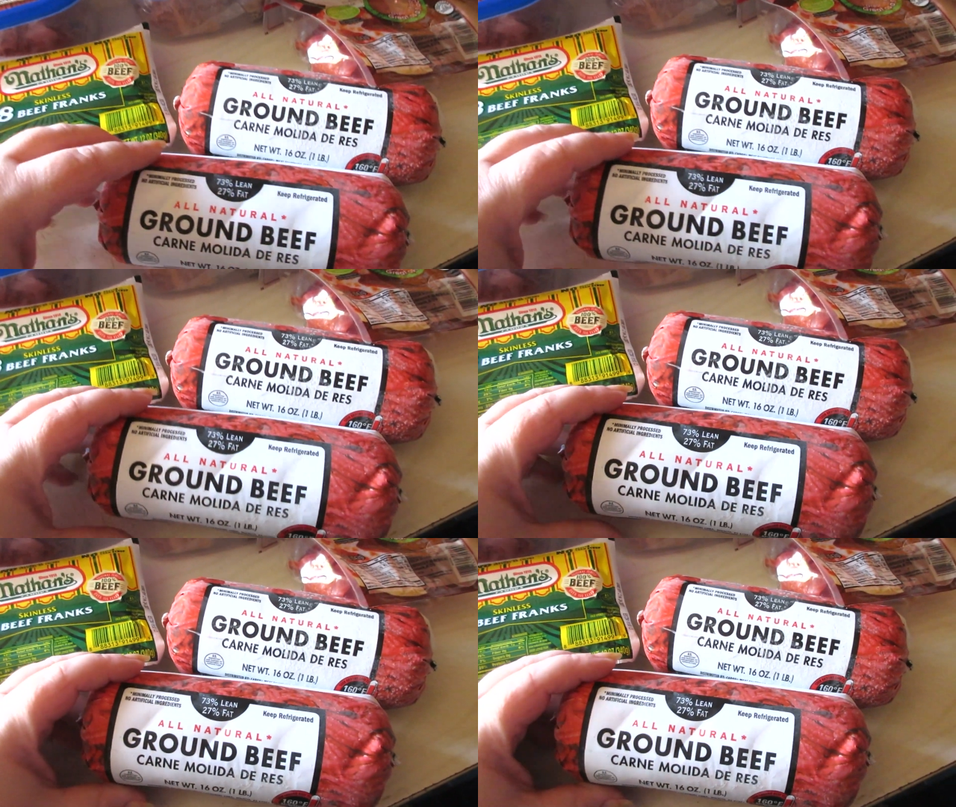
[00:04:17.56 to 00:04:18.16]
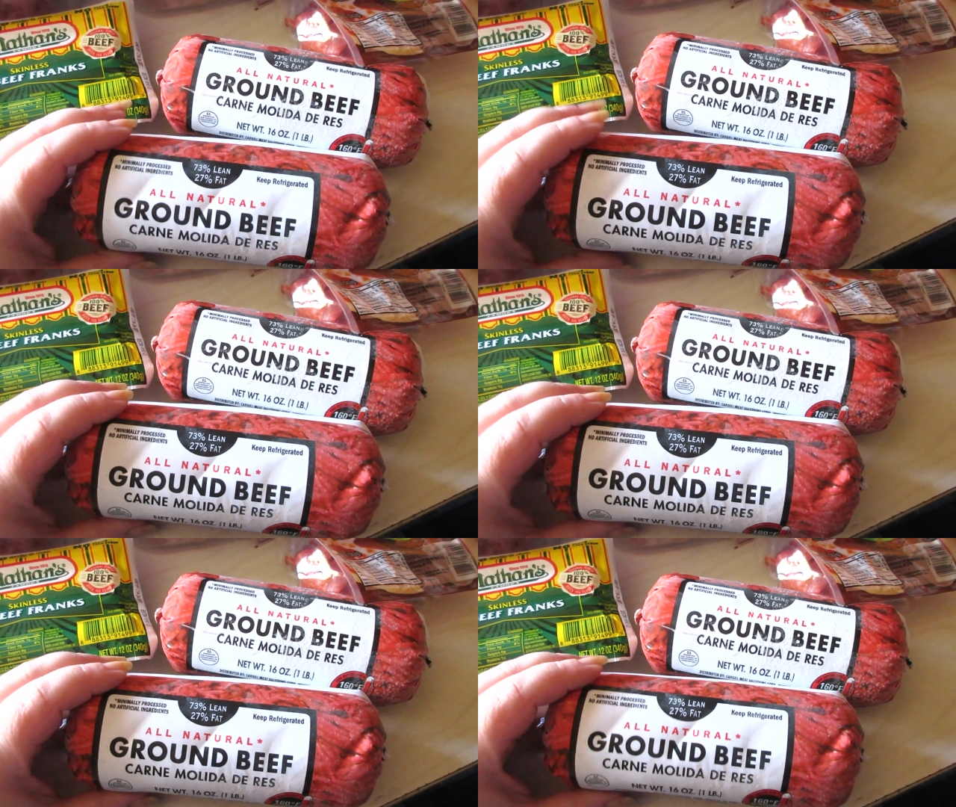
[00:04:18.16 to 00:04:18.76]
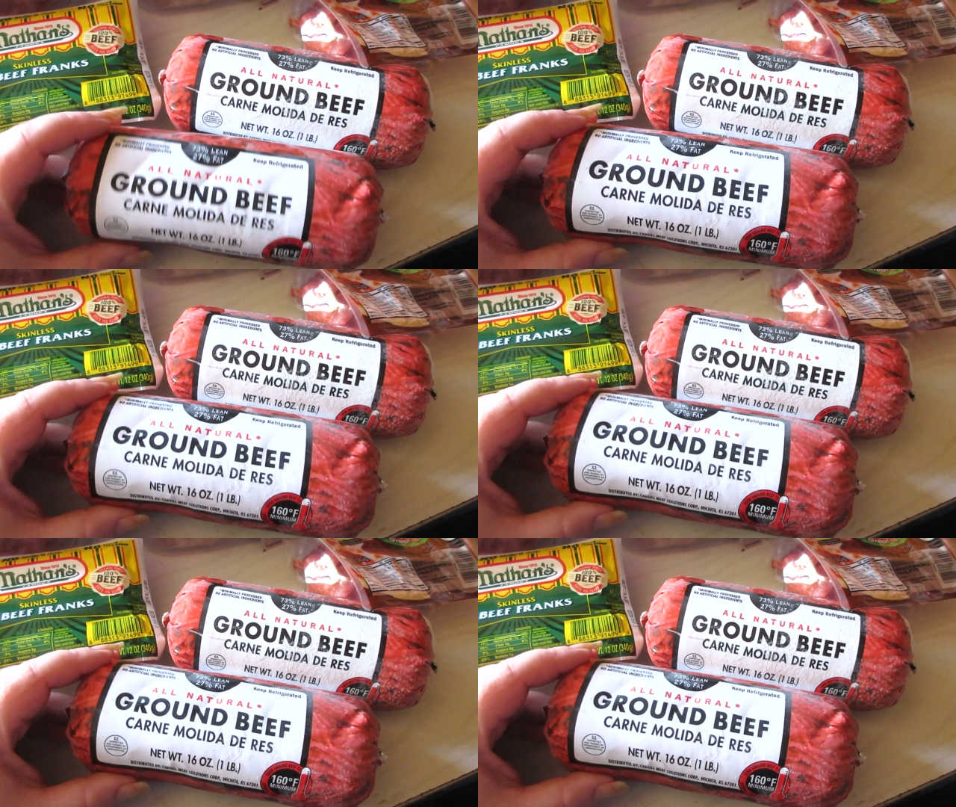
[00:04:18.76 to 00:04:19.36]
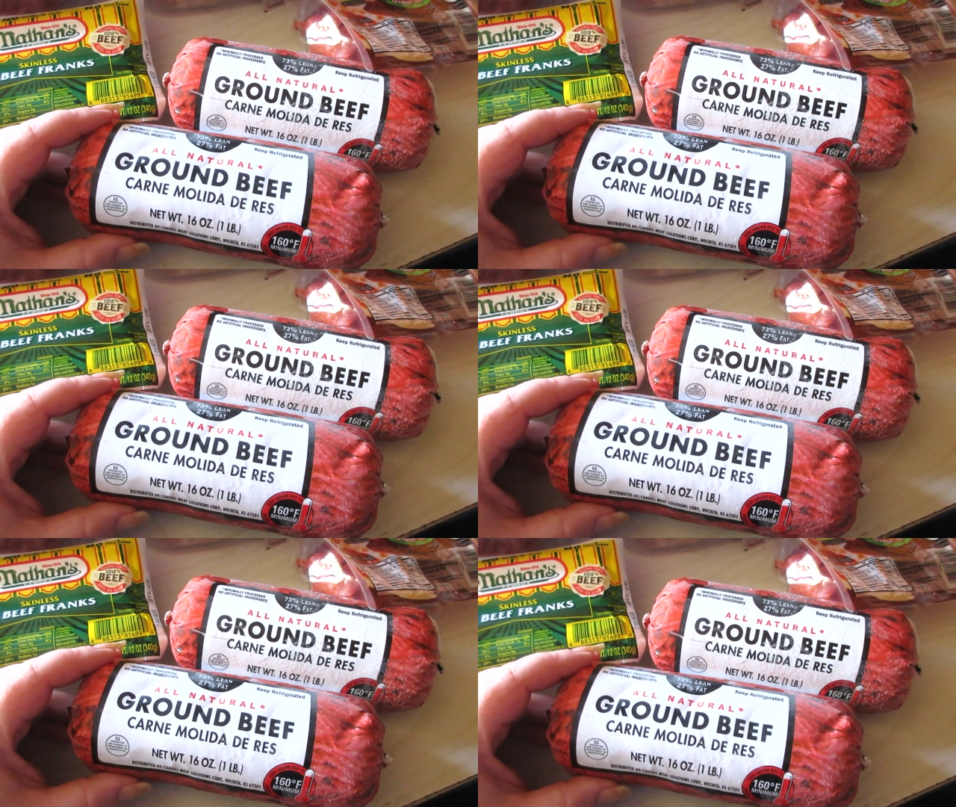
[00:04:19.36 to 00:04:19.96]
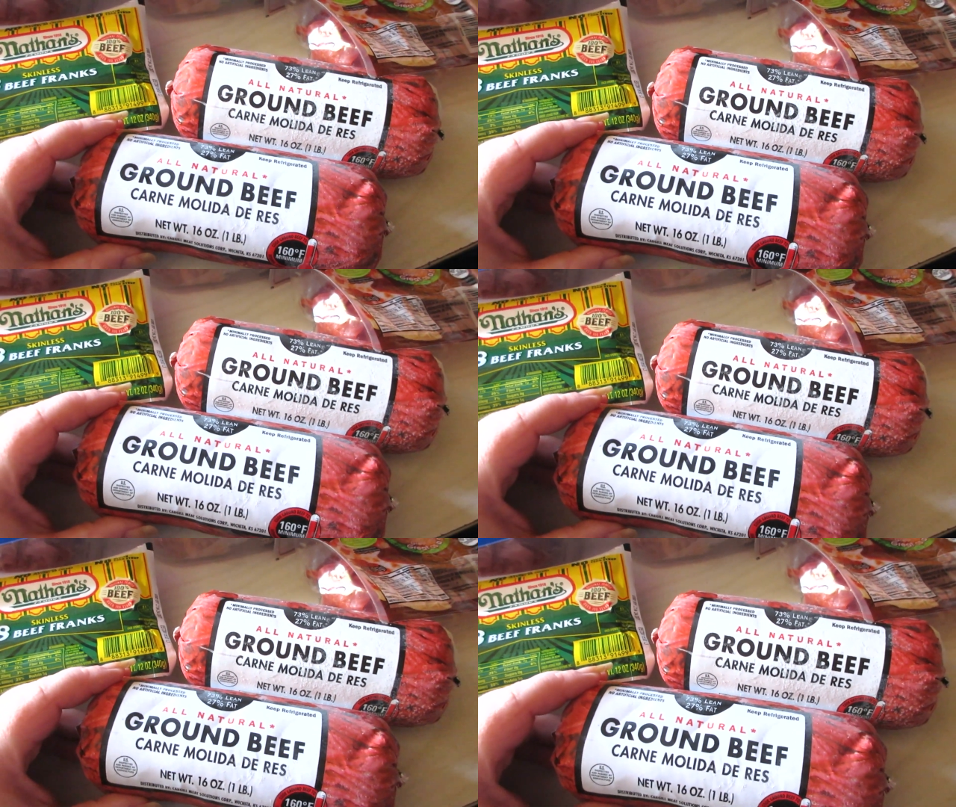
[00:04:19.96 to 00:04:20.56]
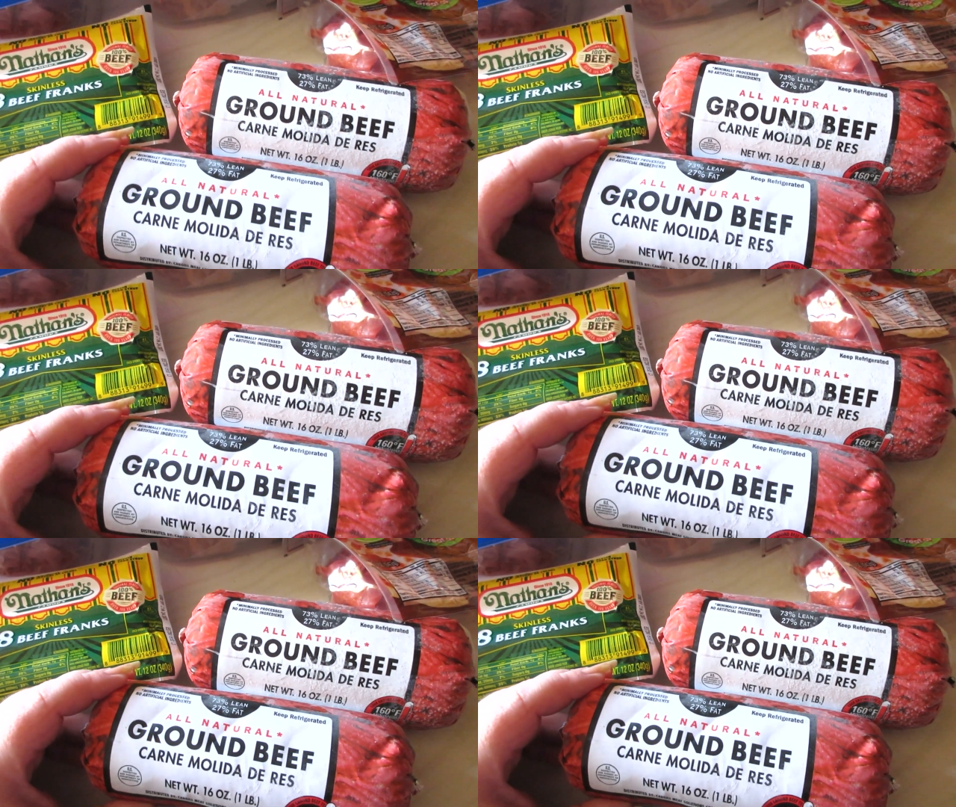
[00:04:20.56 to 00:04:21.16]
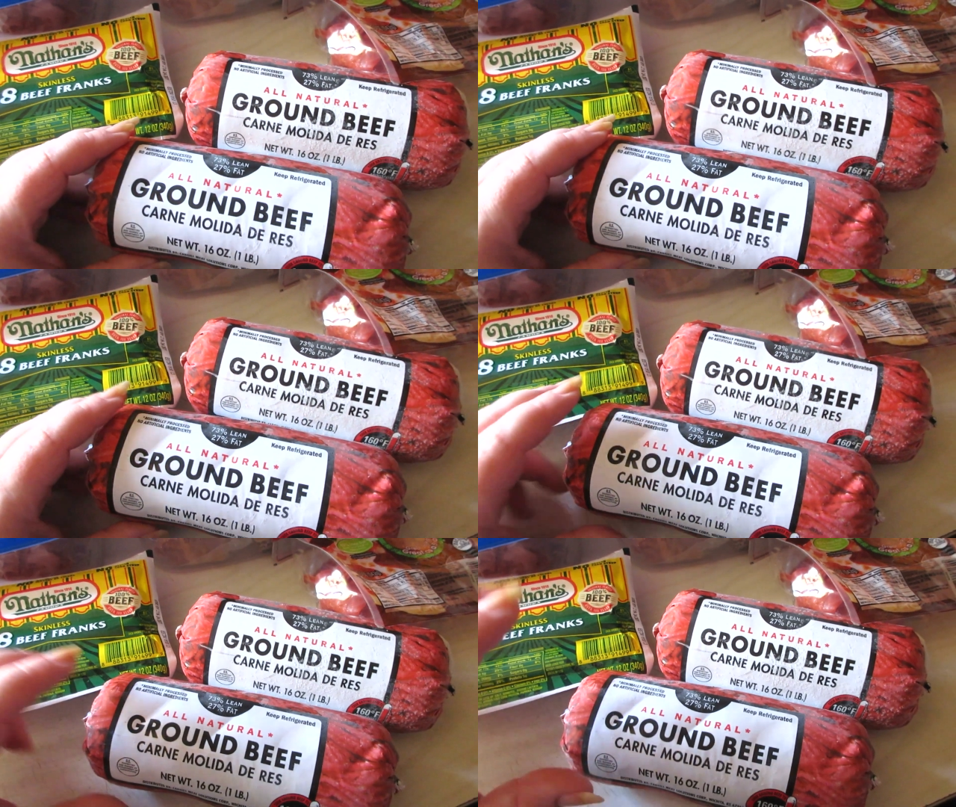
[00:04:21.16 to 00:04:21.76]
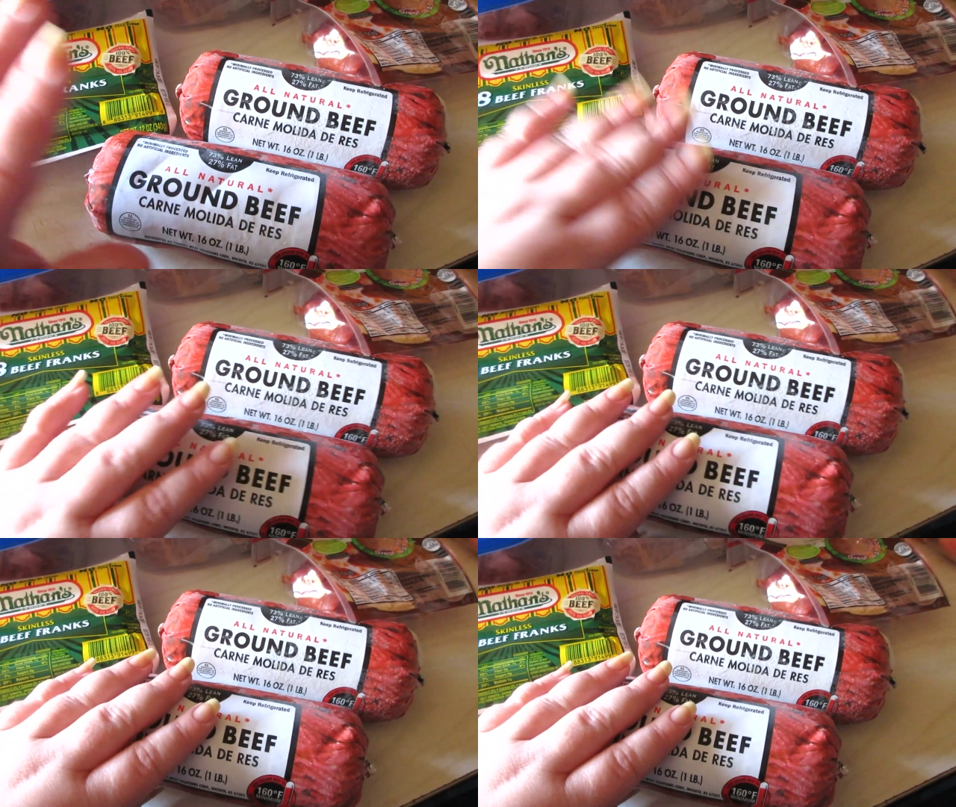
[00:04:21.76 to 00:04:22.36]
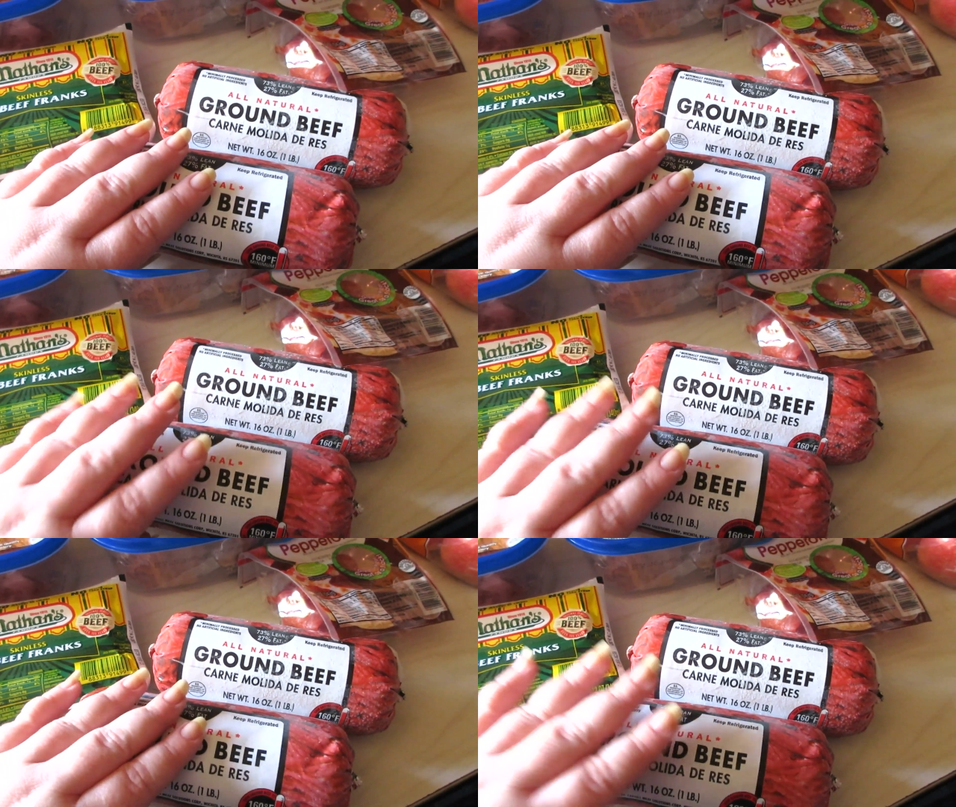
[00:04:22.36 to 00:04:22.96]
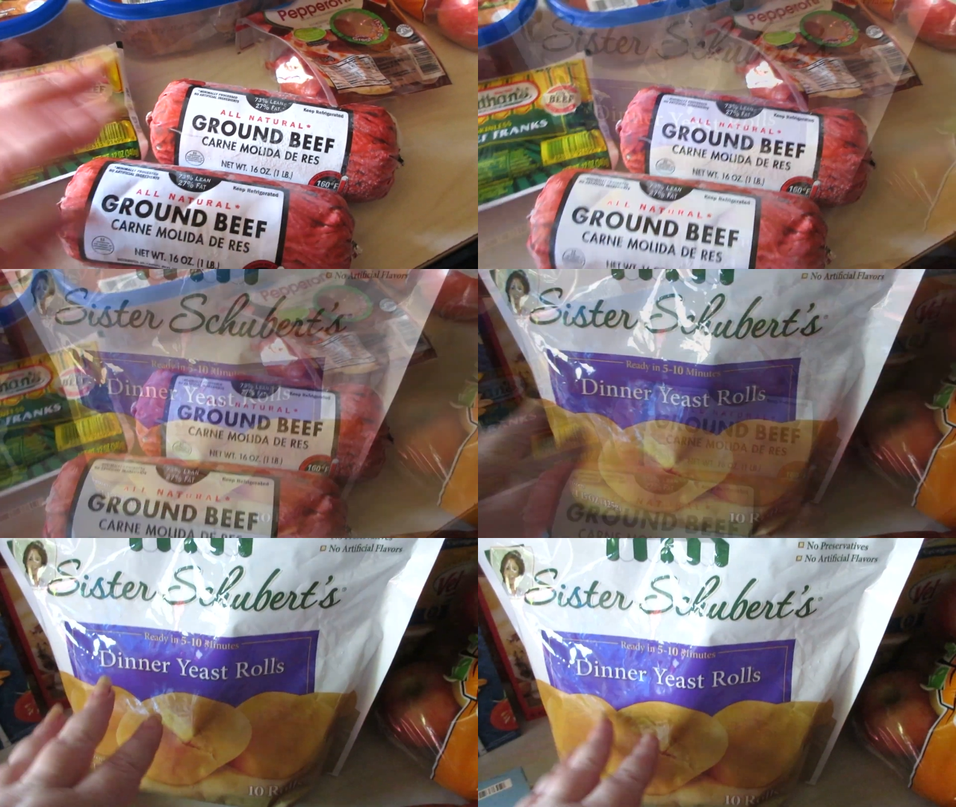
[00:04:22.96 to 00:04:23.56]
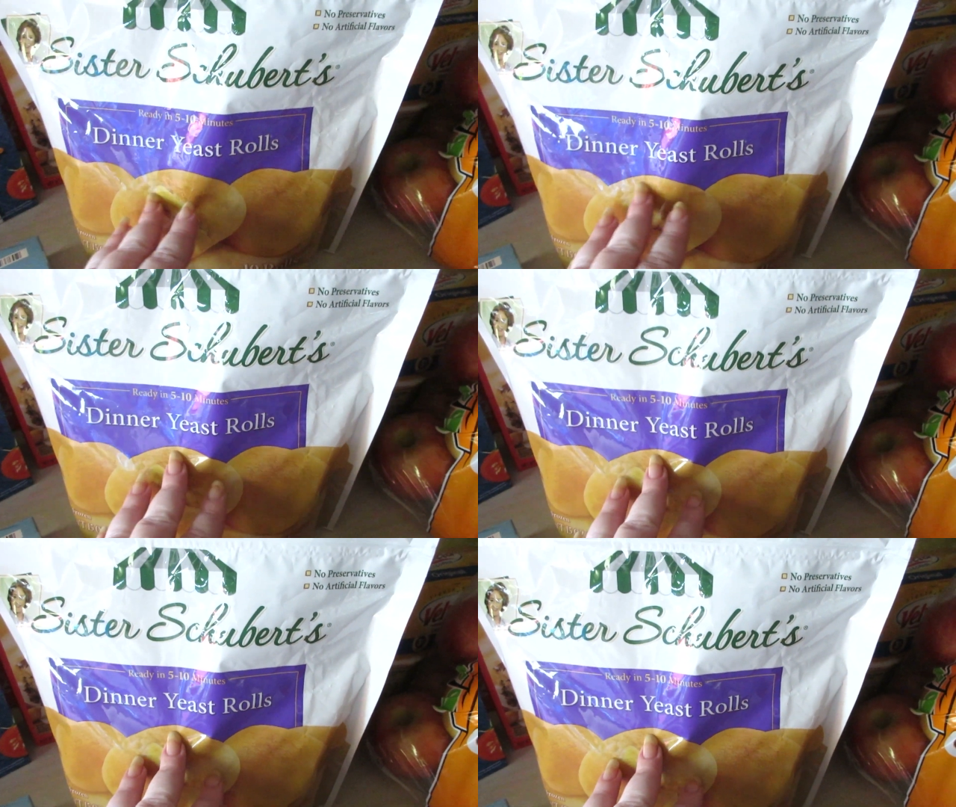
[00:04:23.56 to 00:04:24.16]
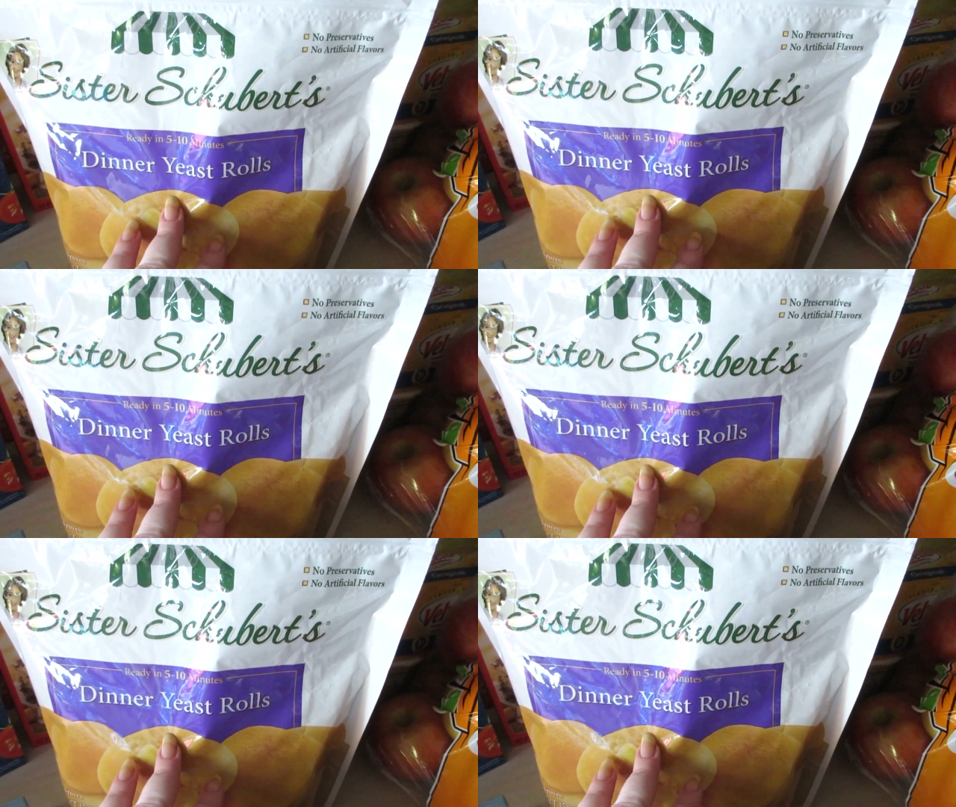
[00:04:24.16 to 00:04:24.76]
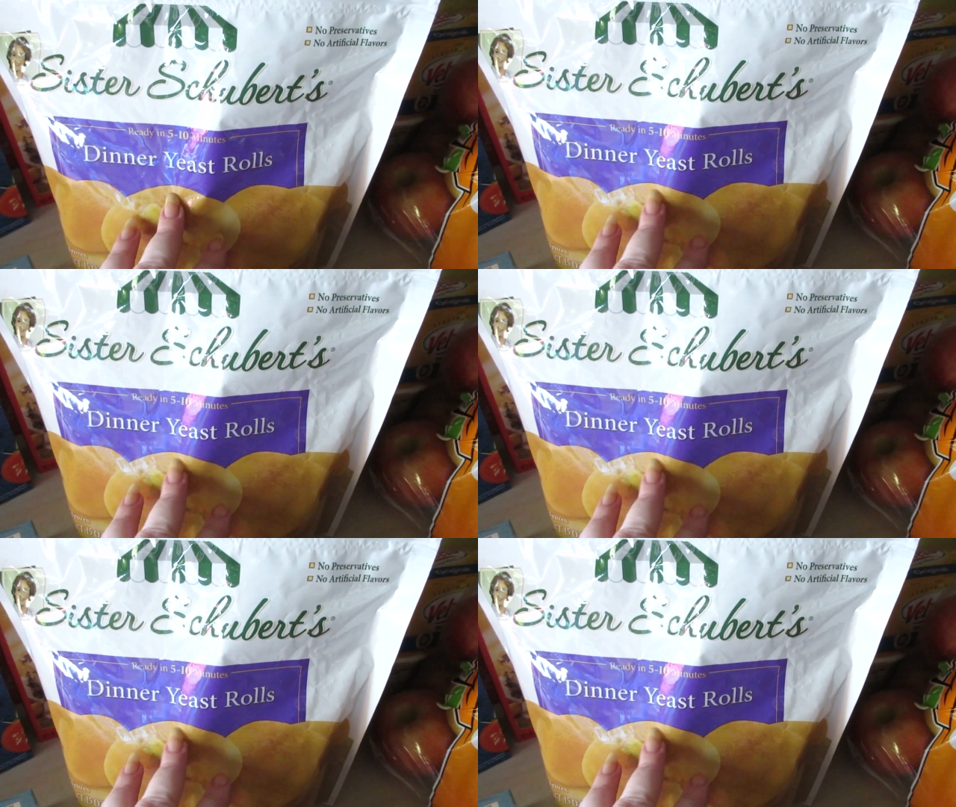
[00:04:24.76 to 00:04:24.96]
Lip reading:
No face is visible, so there are no lips to read.